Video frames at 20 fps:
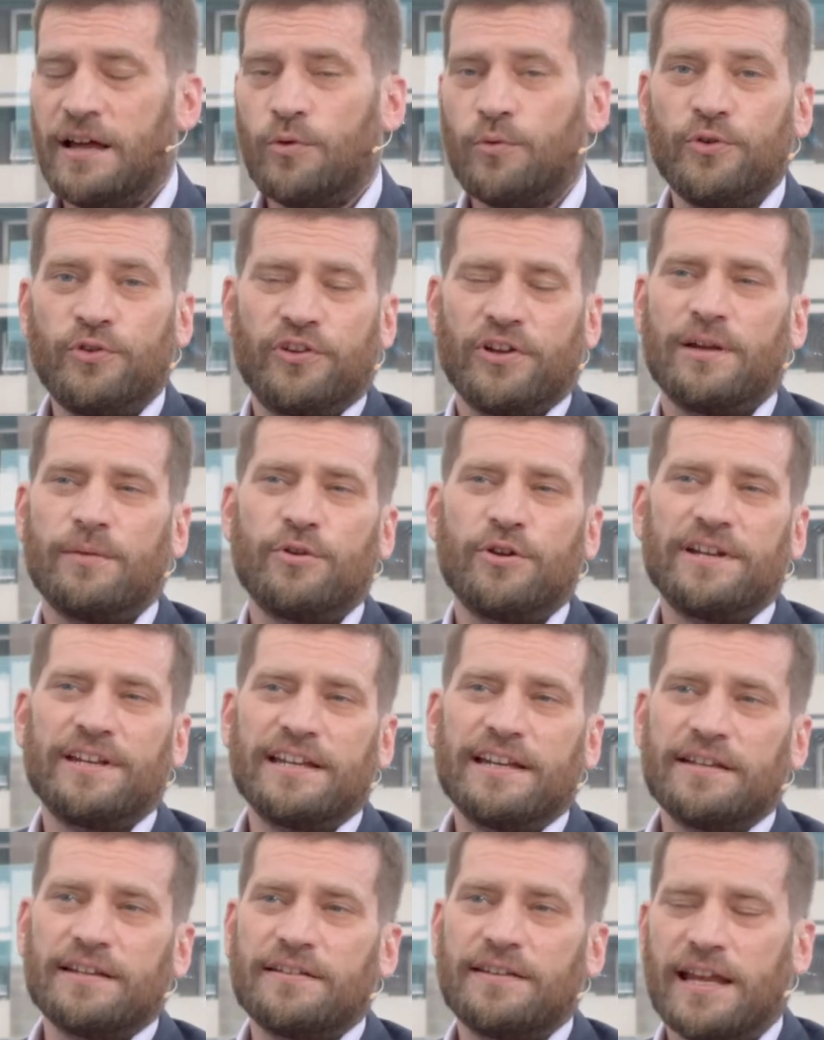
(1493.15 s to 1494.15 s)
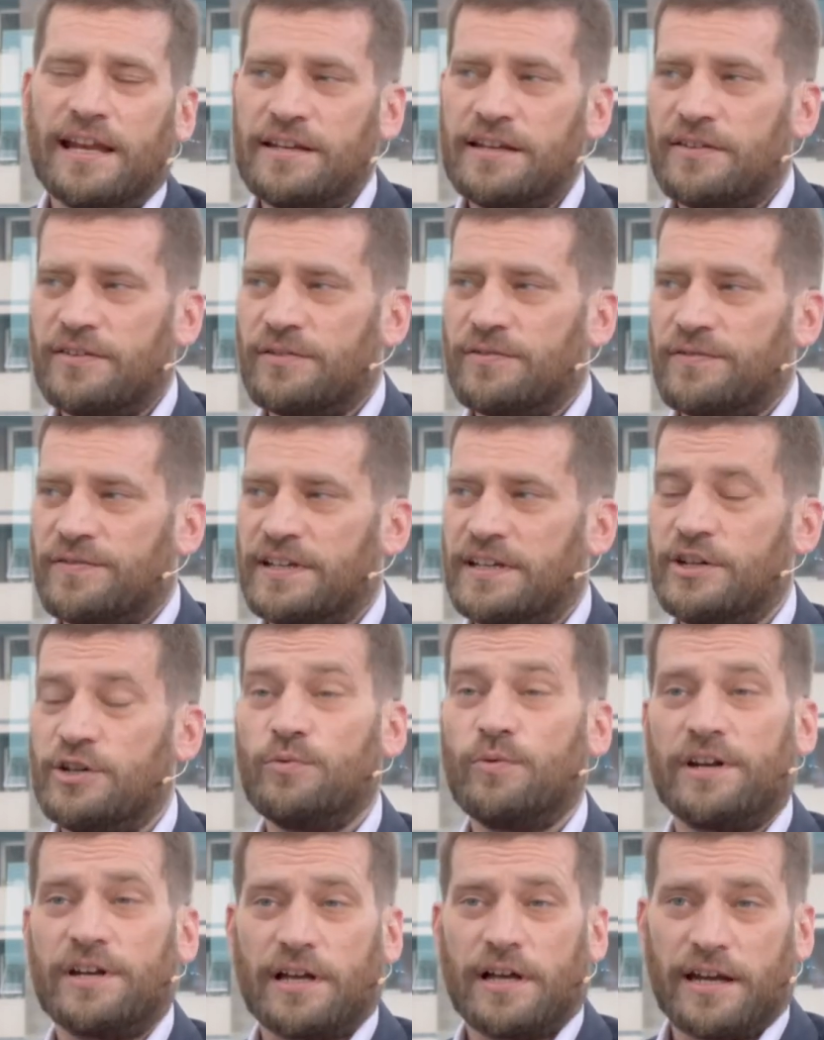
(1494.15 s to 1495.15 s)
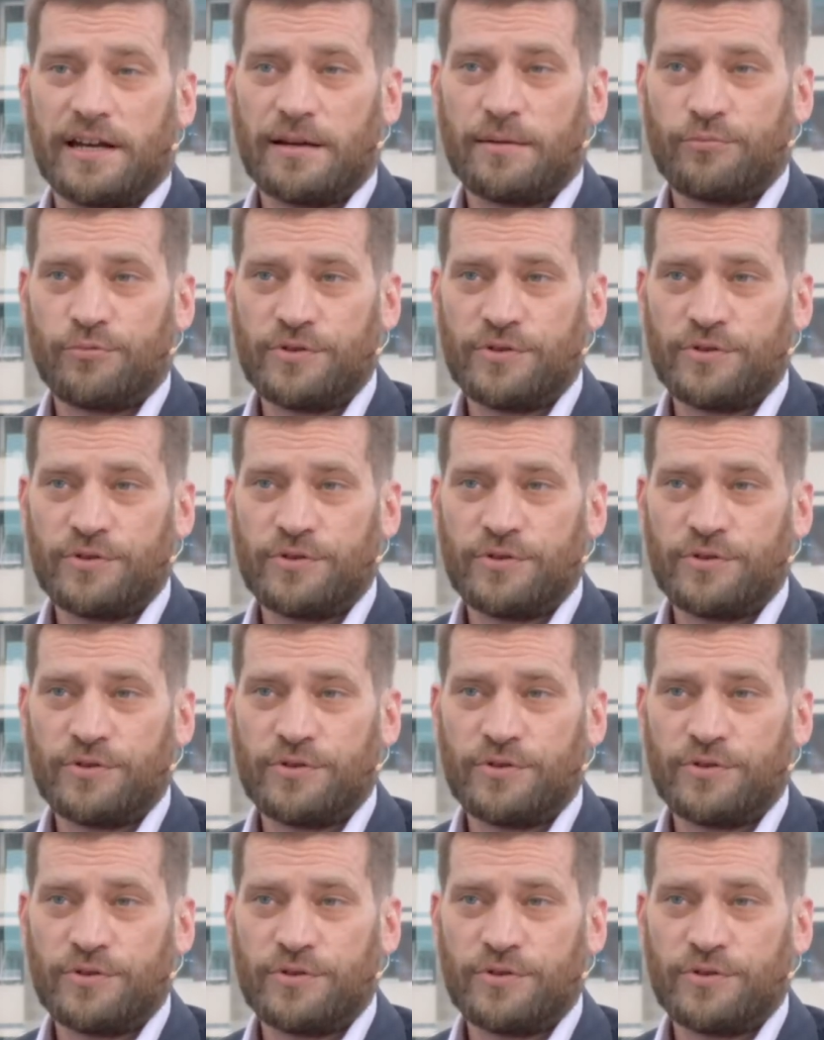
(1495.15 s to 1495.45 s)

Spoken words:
We're celebrating the 10 years of the UN Guiding